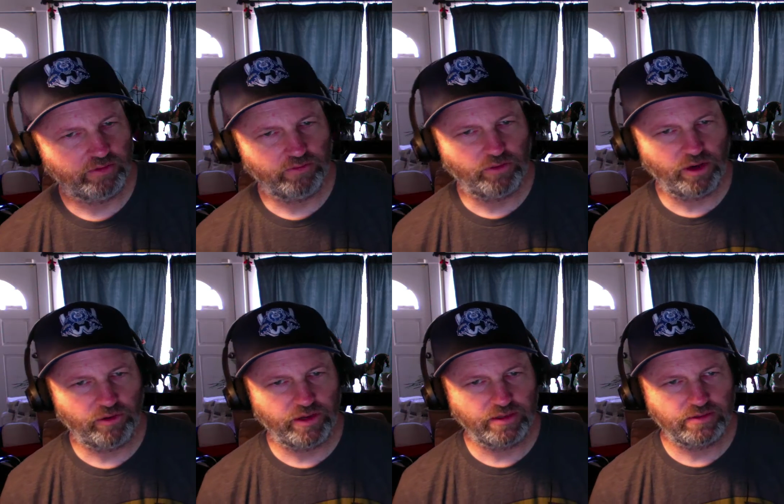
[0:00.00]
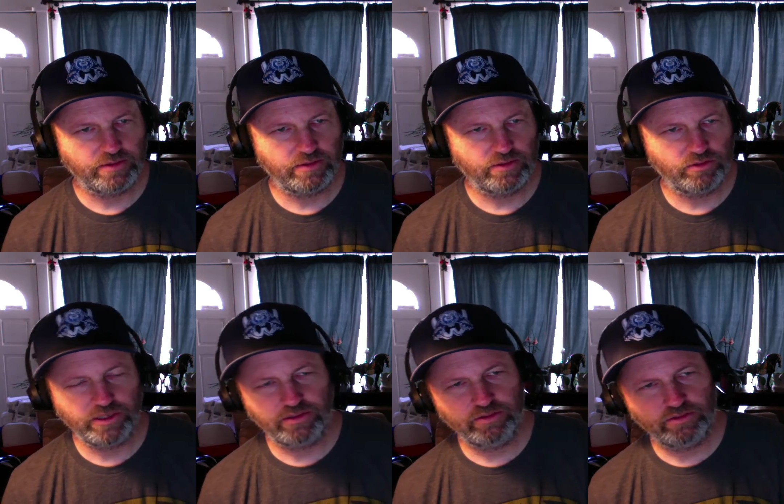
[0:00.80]
various
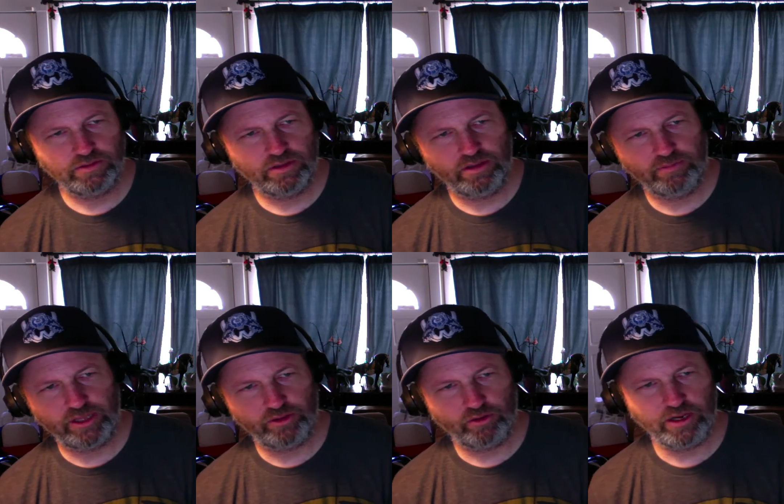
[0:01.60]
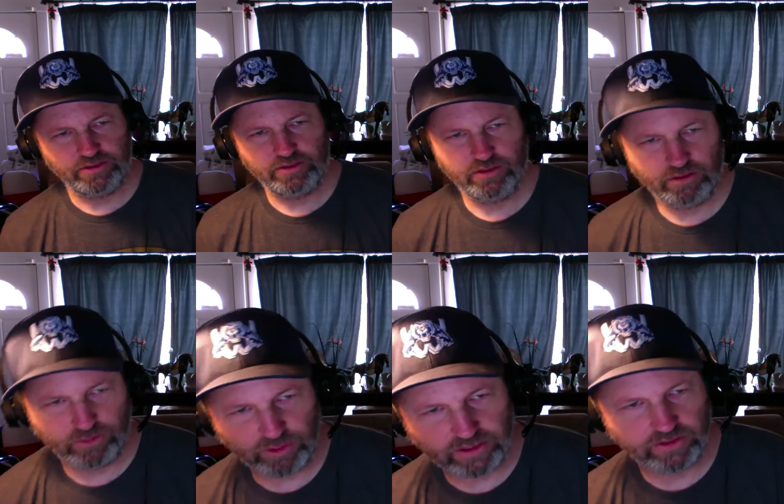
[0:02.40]
choices about the crust of
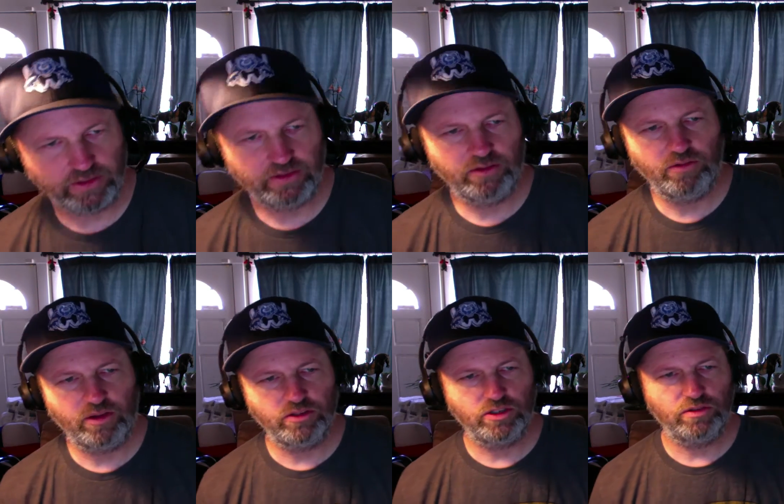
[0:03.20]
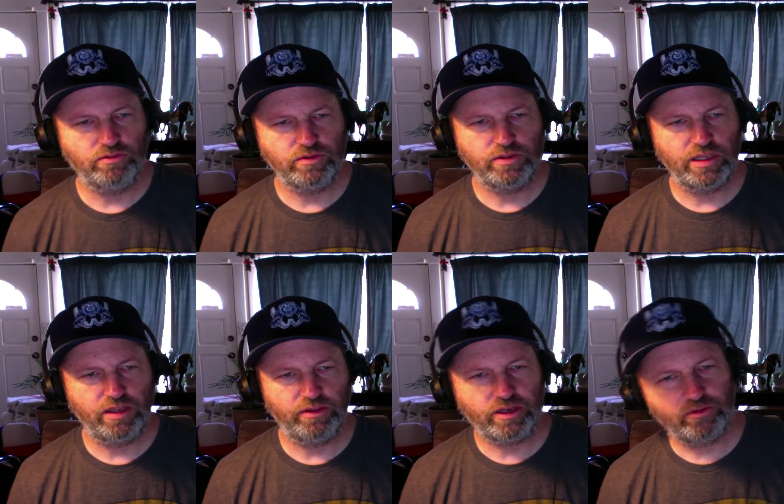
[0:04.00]
the pizza. You can choose
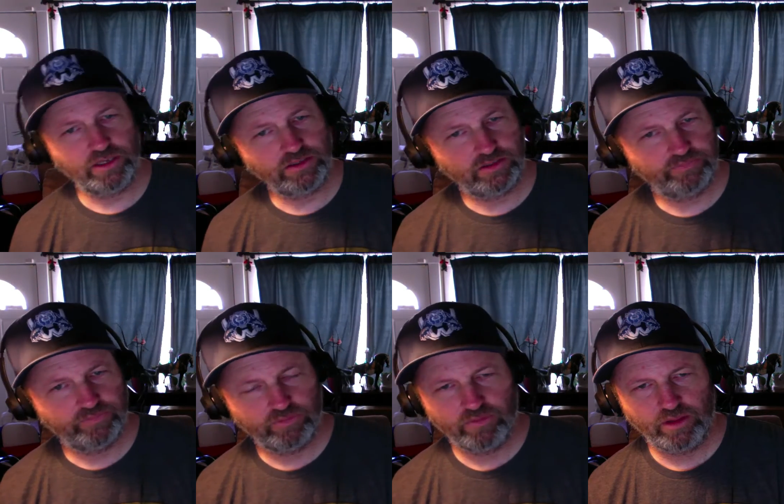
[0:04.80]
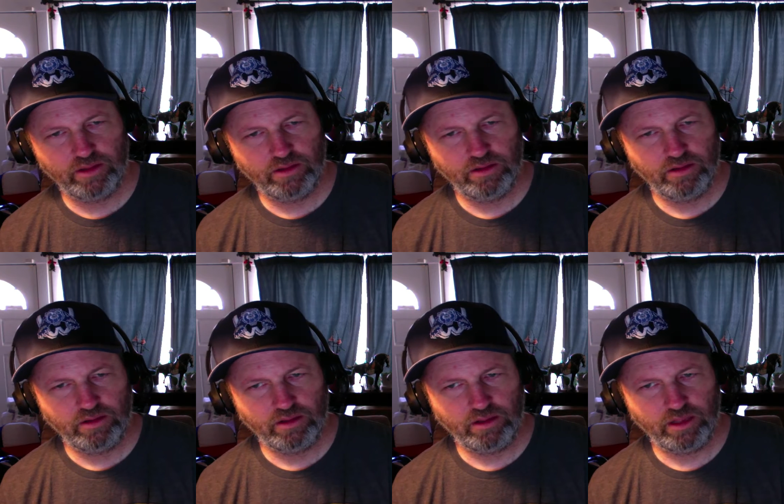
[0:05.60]
thick crust,
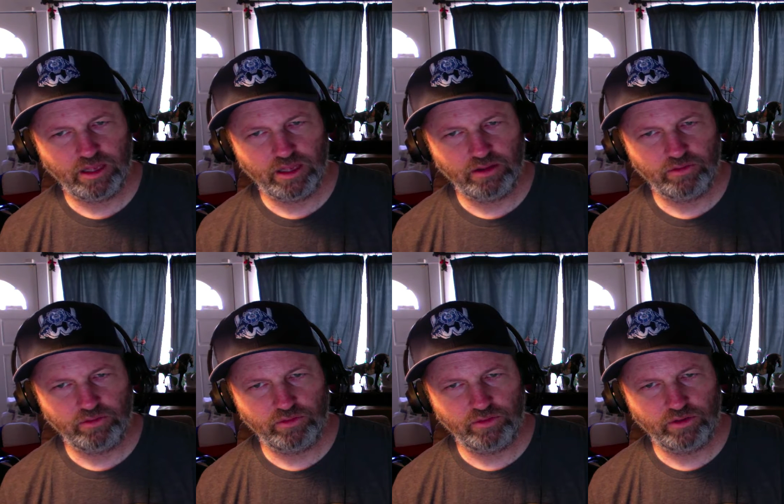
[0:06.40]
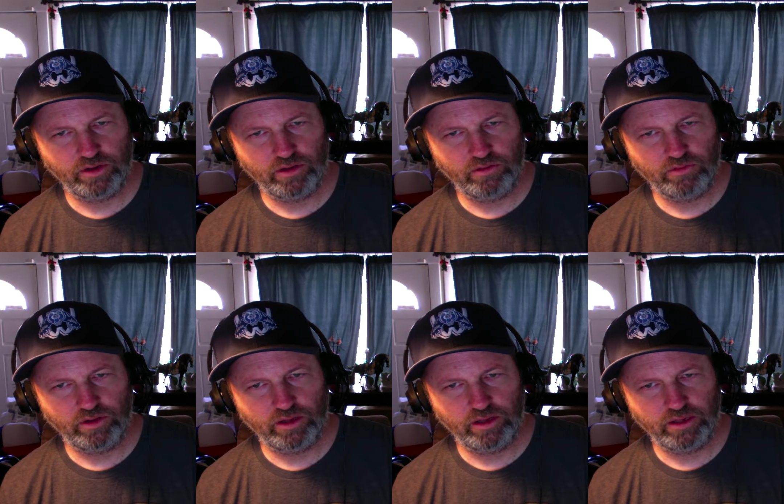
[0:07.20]

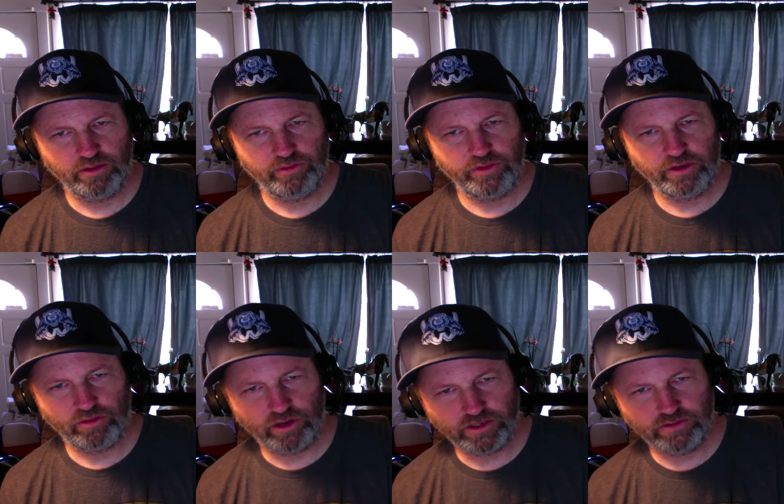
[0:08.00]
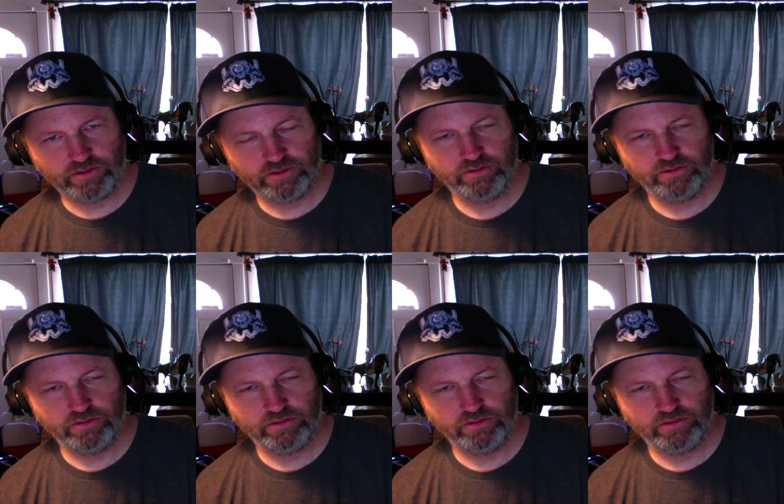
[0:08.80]
thin crust,